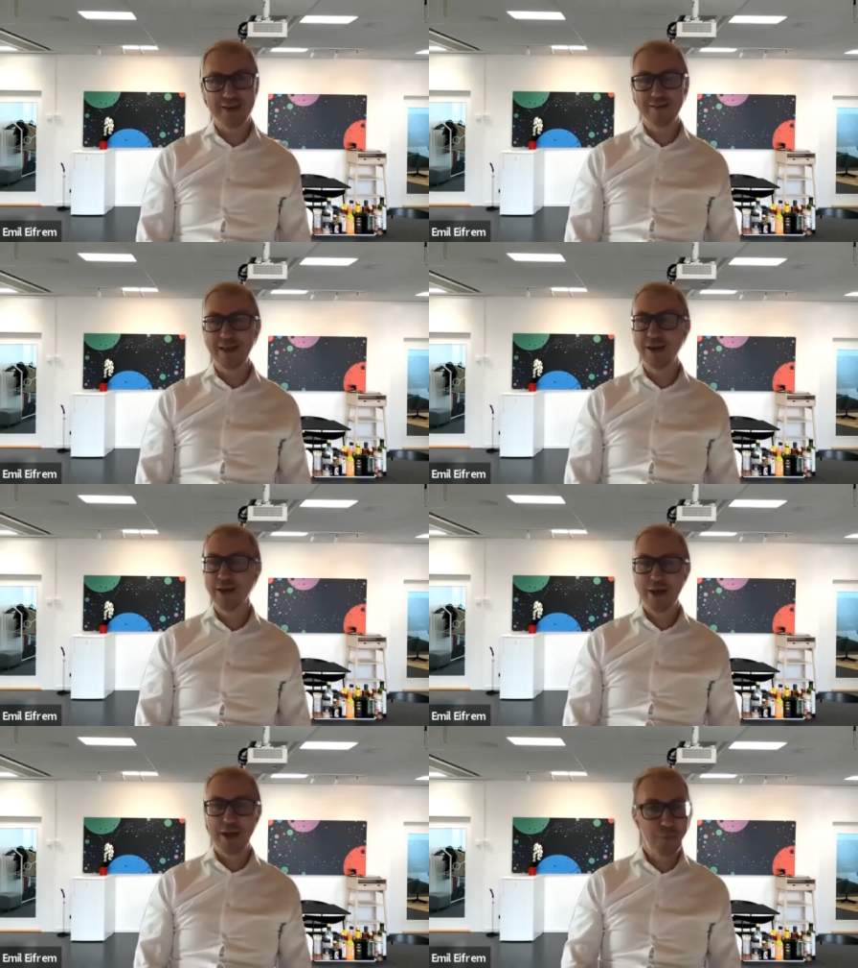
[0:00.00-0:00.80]
Is that,
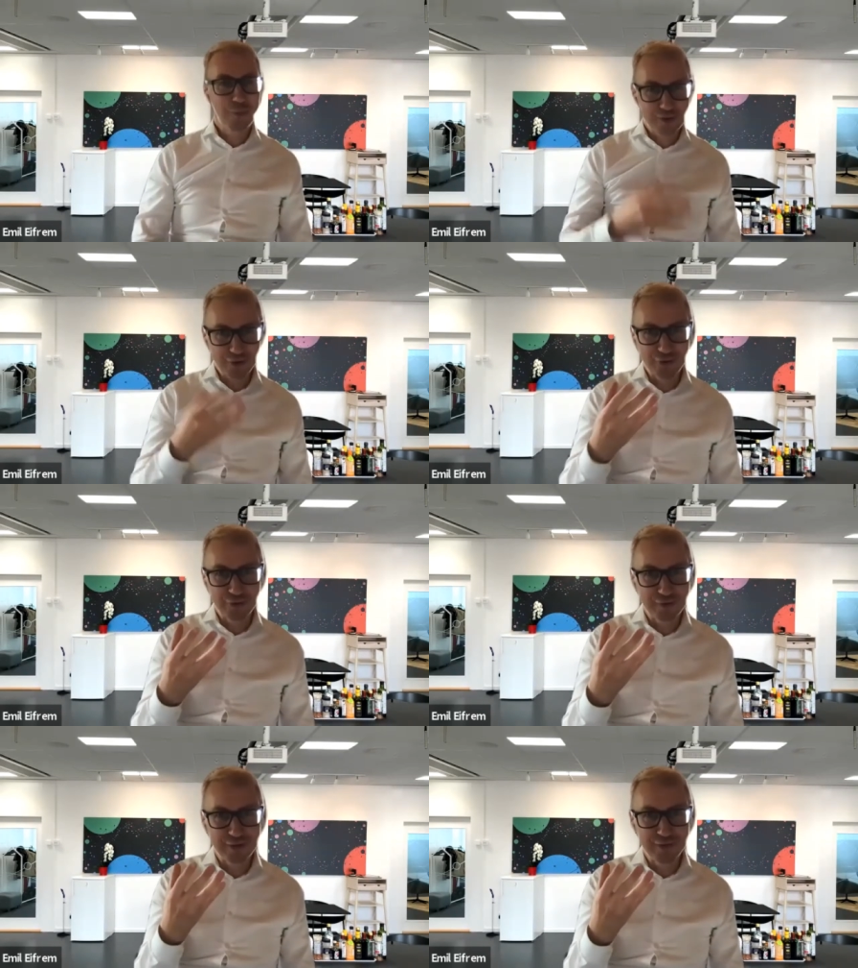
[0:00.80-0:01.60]
and we touched on
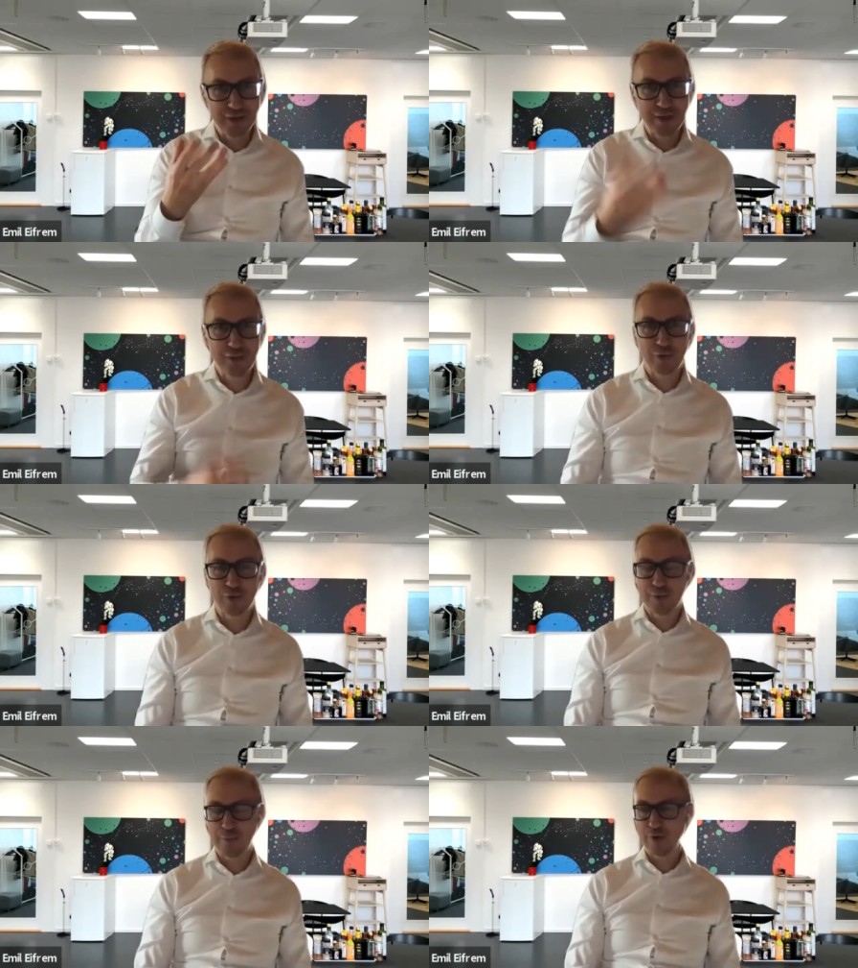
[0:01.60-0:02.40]
this in the
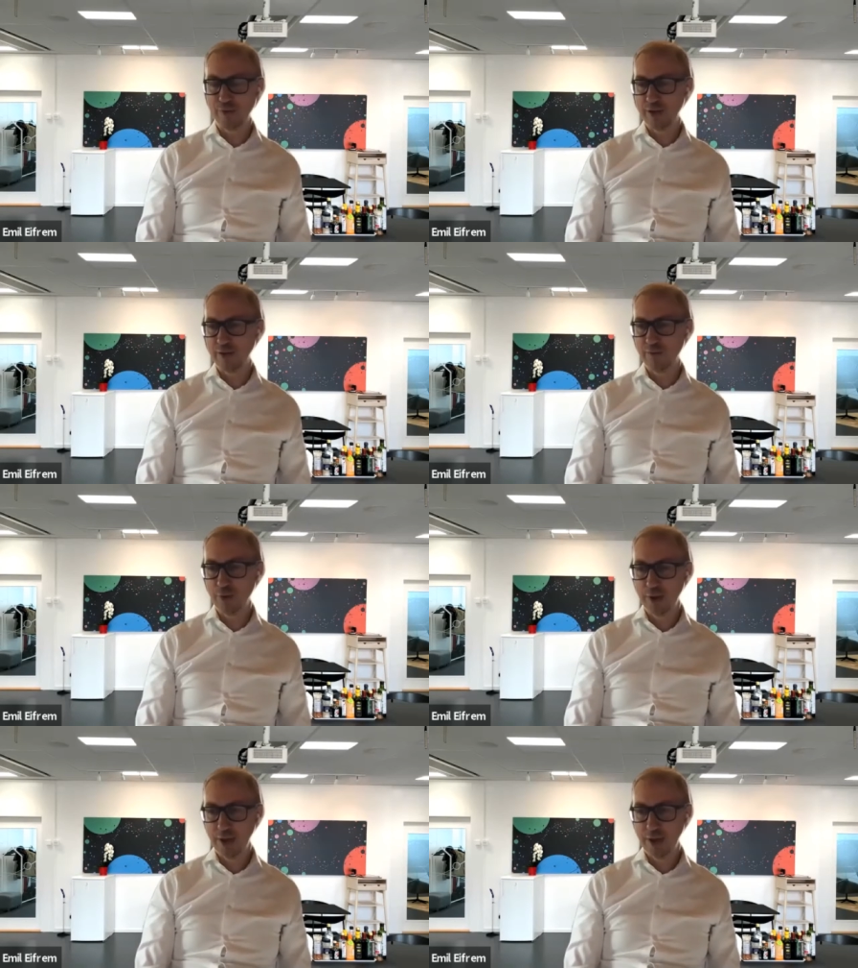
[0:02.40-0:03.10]
early part of the interview,